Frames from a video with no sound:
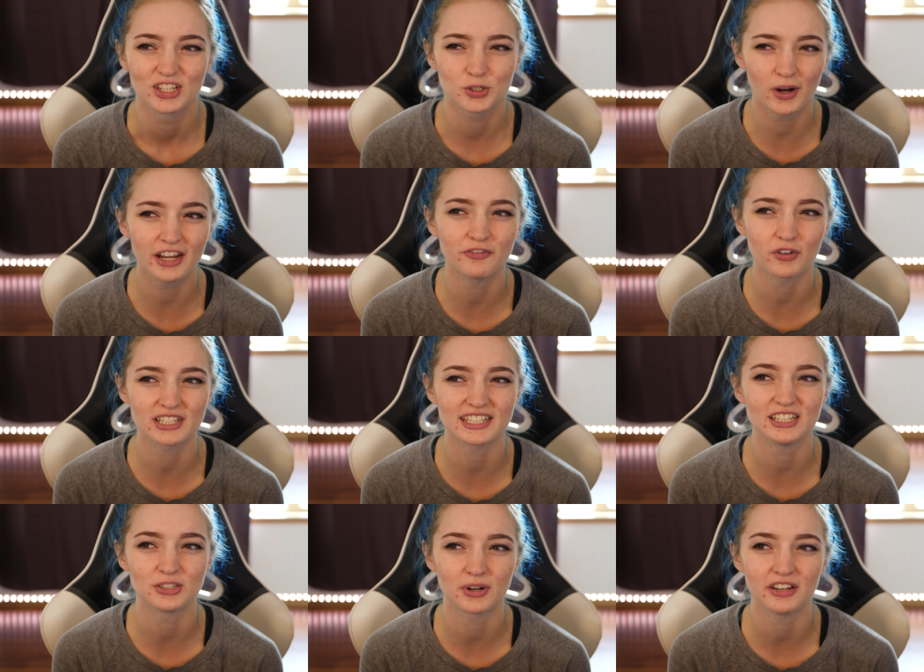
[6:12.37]

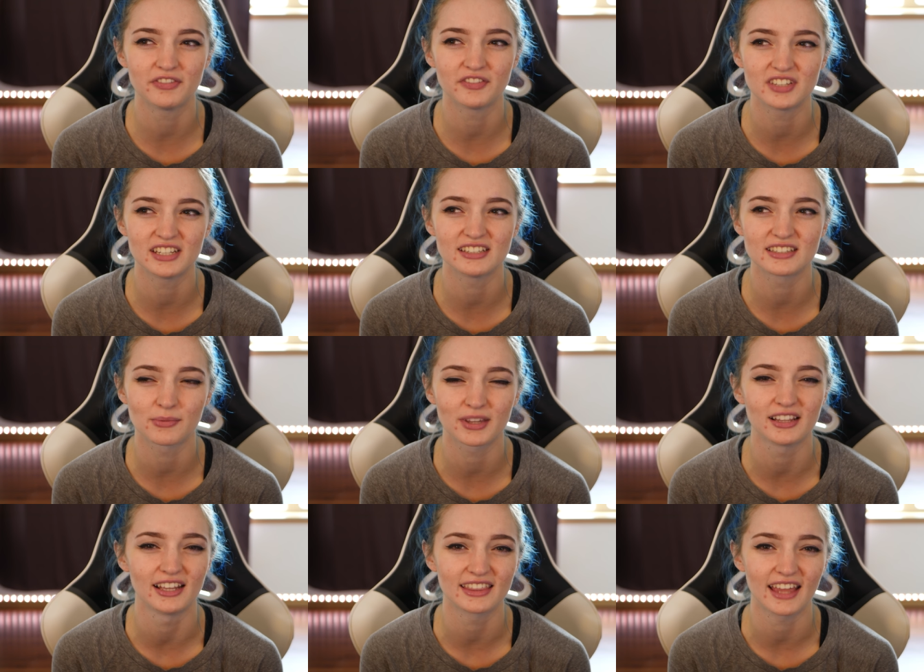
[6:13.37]
2014, 2015,
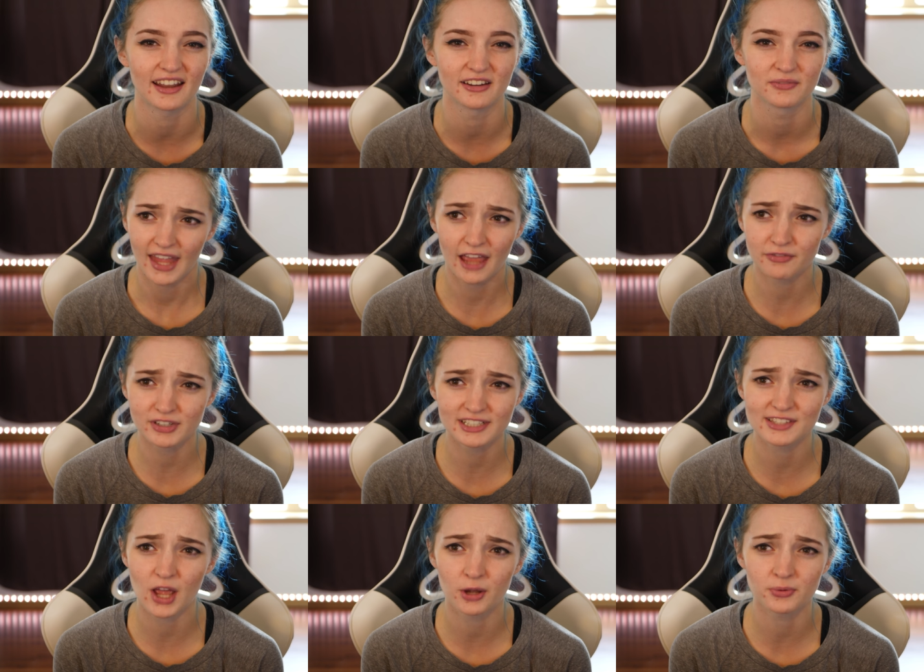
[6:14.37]
something like that. Every
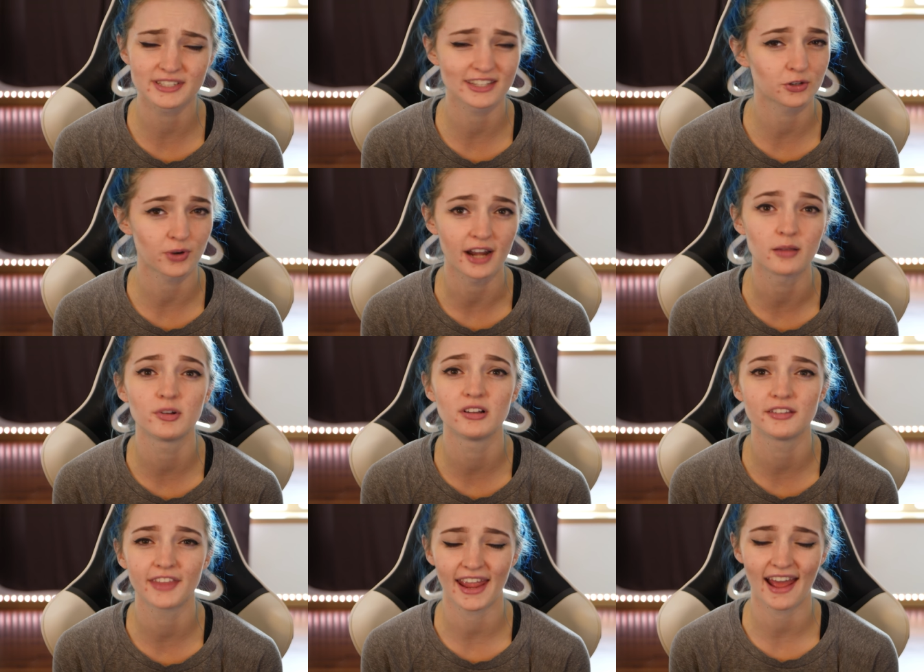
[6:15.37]
song was
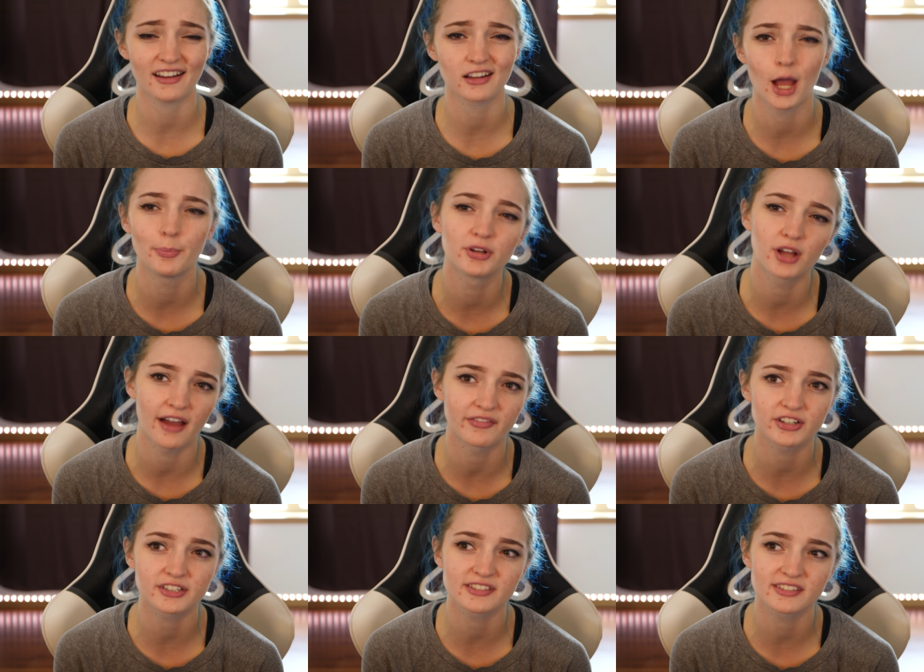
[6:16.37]
incredible. They had a couple
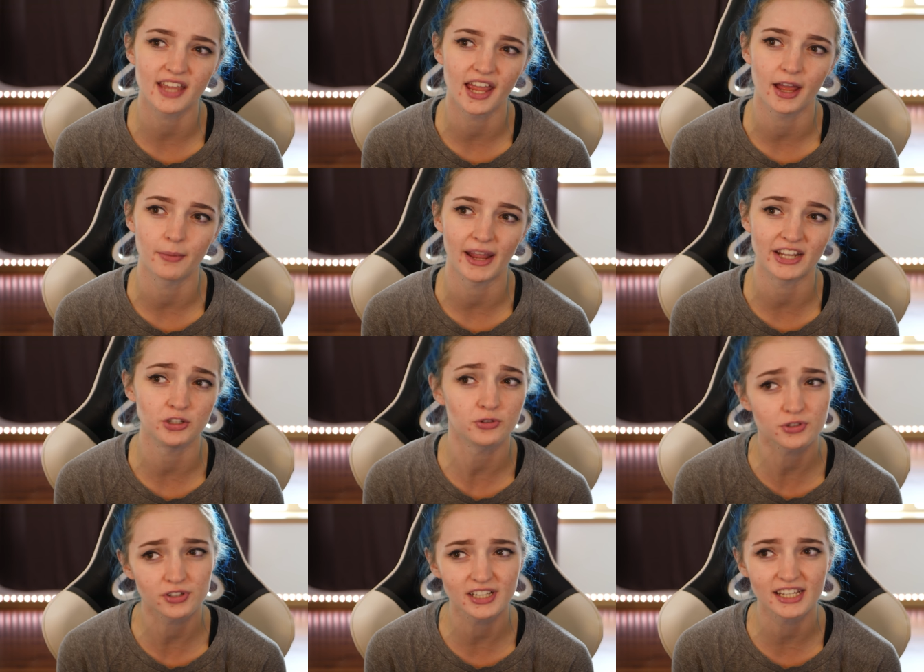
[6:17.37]
covers, um, and
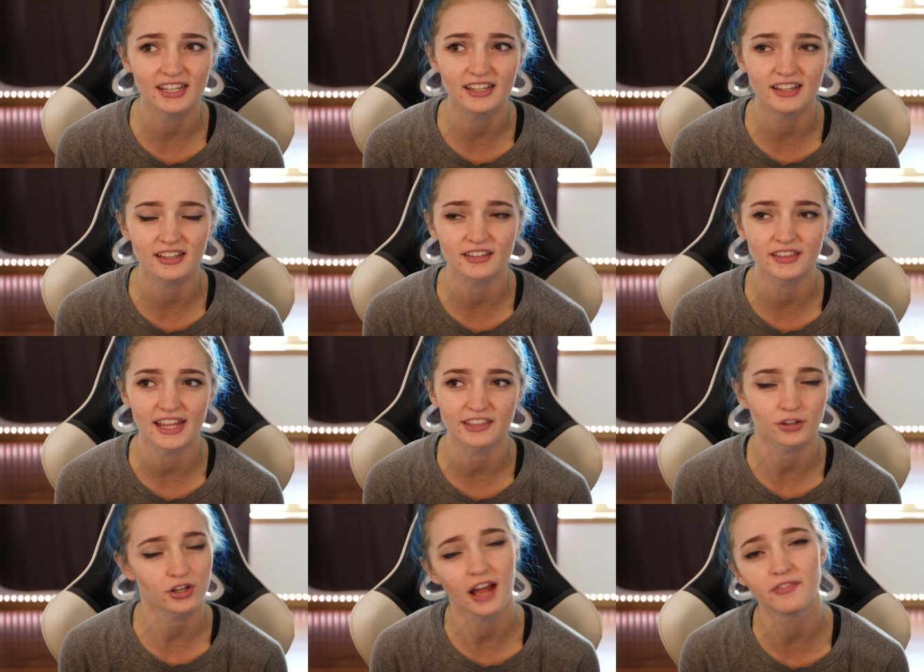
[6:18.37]
usually, like,
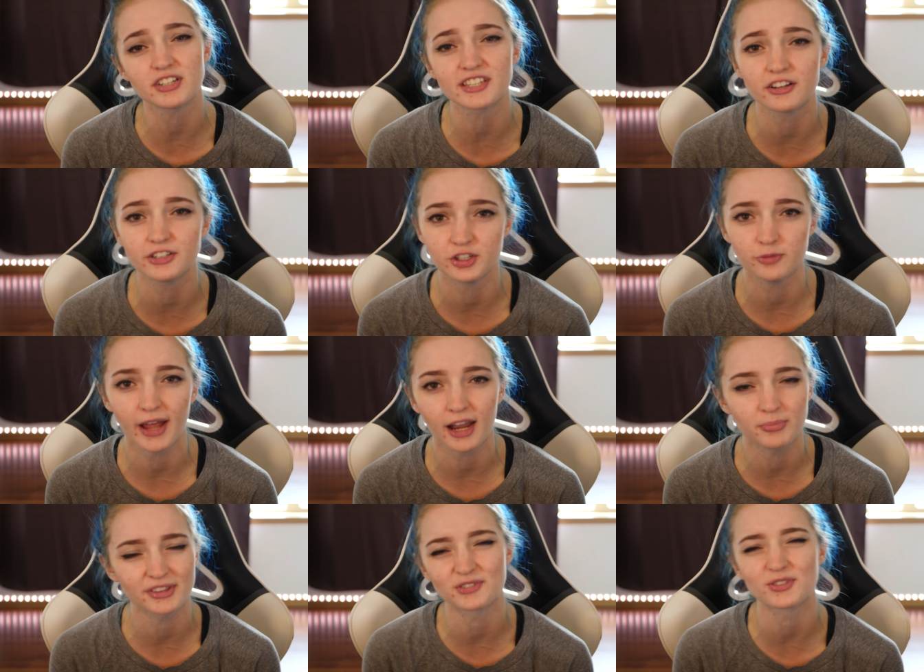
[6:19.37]
their covers aren't too
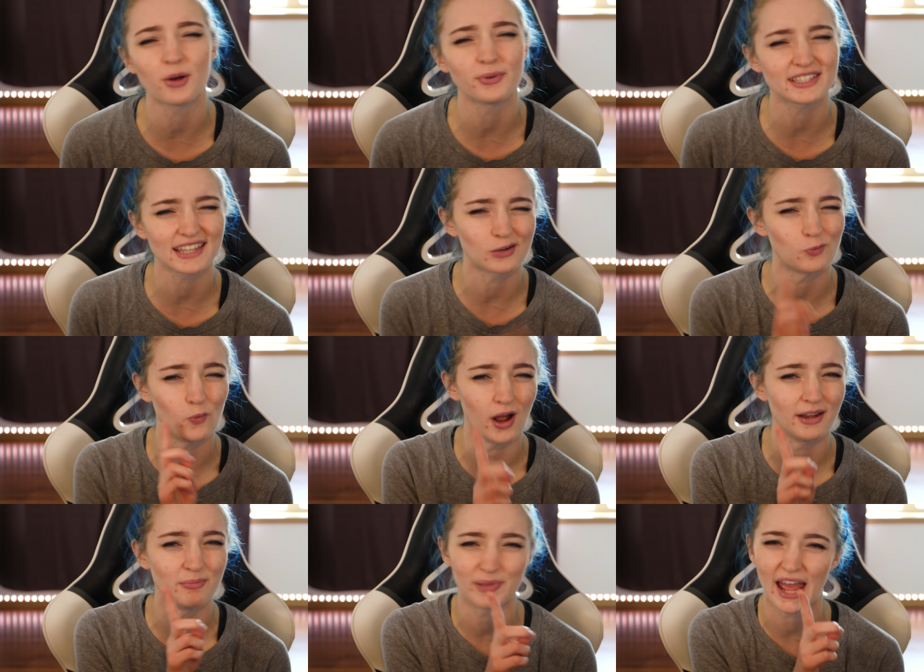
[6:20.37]
bad, but there's always, like,
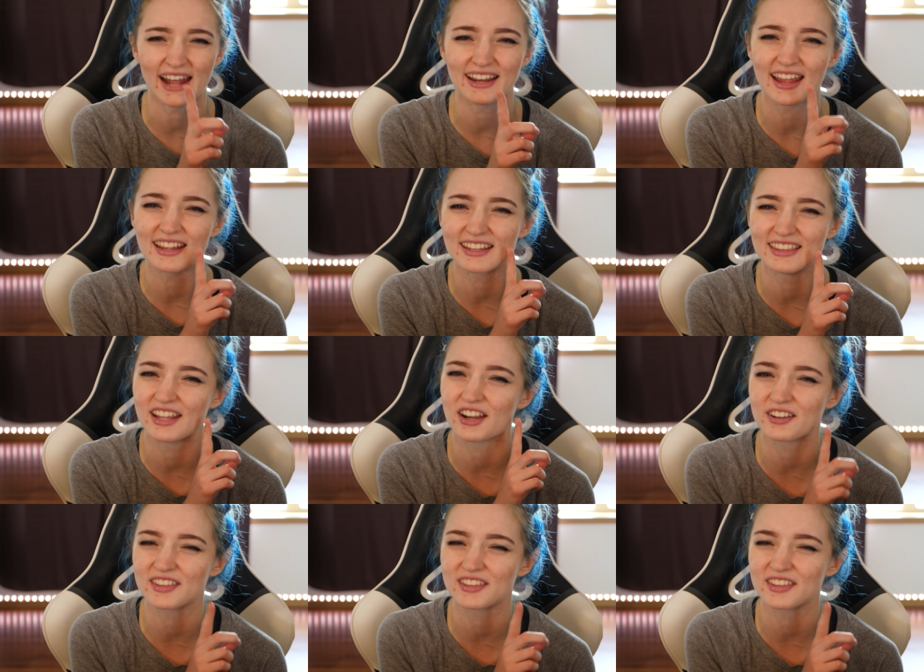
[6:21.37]
one bad egg in there